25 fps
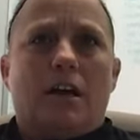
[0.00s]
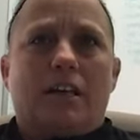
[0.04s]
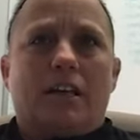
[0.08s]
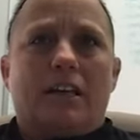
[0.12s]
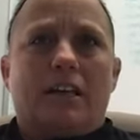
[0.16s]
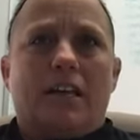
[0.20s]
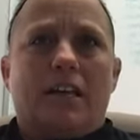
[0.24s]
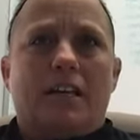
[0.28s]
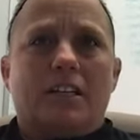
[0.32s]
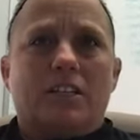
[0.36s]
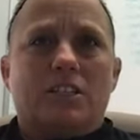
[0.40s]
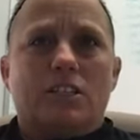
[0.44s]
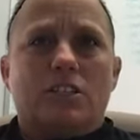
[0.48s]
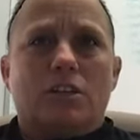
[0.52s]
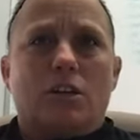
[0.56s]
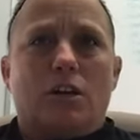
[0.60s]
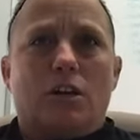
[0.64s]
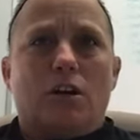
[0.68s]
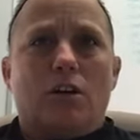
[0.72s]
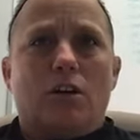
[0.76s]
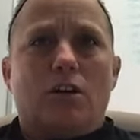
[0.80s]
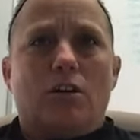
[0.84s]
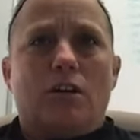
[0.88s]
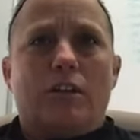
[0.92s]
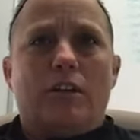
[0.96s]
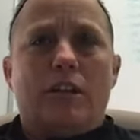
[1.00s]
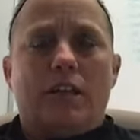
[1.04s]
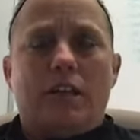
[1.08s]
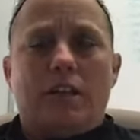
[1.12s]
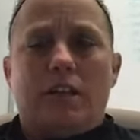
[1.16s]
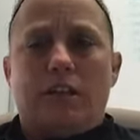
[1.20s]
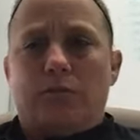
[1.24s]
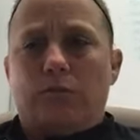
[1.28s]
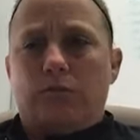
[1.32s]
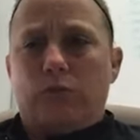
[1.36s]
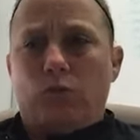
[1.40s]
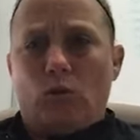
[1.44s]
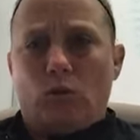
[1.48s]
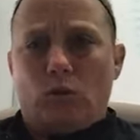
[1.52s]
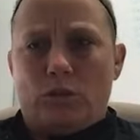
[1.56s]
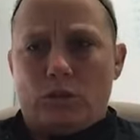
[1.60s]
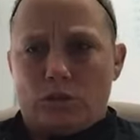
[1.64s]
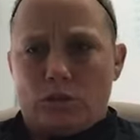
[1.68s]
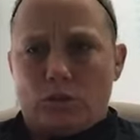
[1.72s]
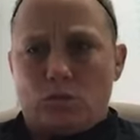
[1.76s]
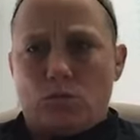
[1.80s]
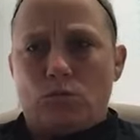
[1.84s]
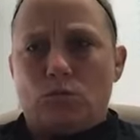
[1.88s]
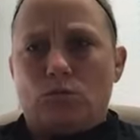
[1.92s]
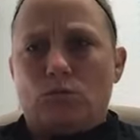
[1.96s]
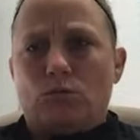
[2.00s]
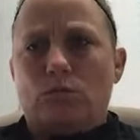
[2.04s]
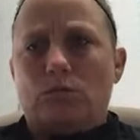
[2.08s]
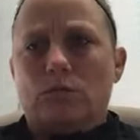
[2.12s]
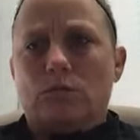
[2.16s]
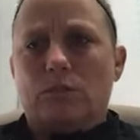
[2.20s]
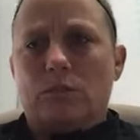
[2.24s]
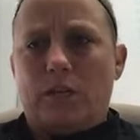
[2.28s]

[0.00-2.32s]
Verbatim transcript: Kennesaw, and then the Florida schools,